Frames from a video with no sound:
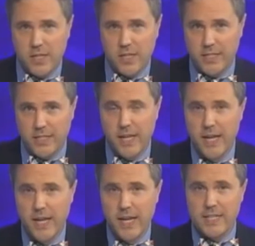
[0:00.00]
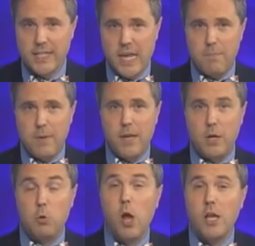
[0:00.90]
noticed that I haven't even seen
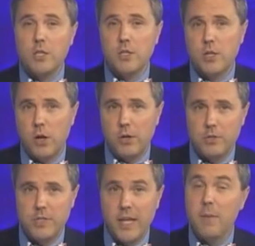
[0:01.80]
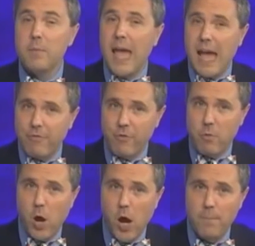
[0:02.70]
the footage of Hillary
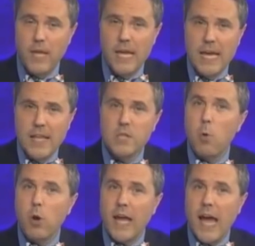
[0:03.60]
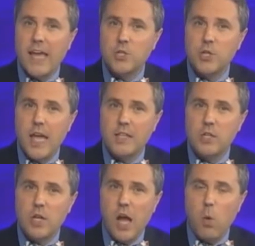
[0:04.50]
being wheelbarrowed and collapsing
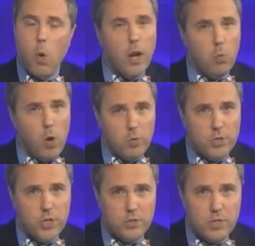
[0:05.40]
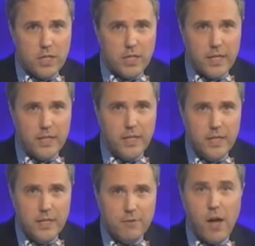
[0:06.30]
into the van on mainstream television.
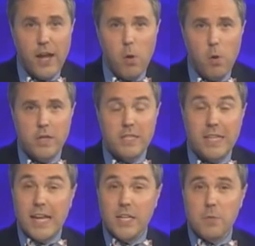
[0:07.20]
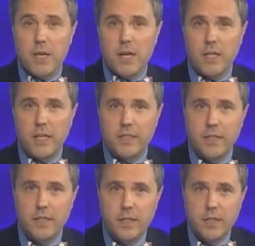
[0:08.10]
Yeah,
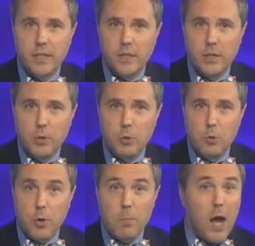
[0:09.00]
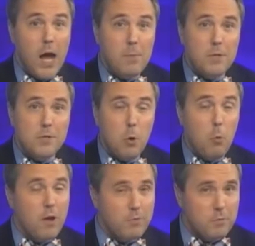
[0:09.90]
for a reason.
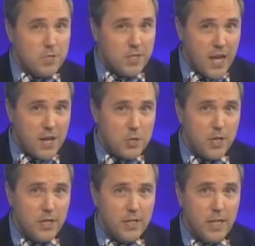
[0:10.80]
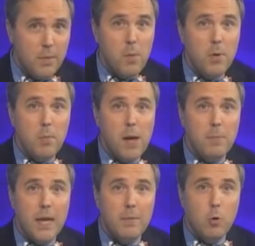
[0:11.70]
Manufacturing consent through the
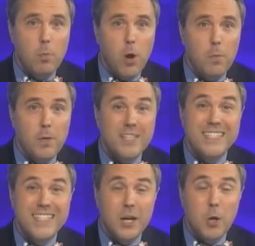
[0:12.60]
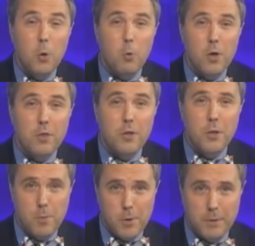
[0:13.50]
propaganda web, a machine that makes up the
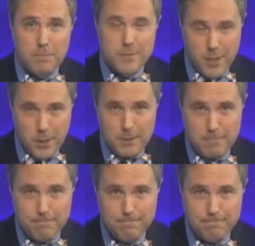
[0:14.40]
mainstream media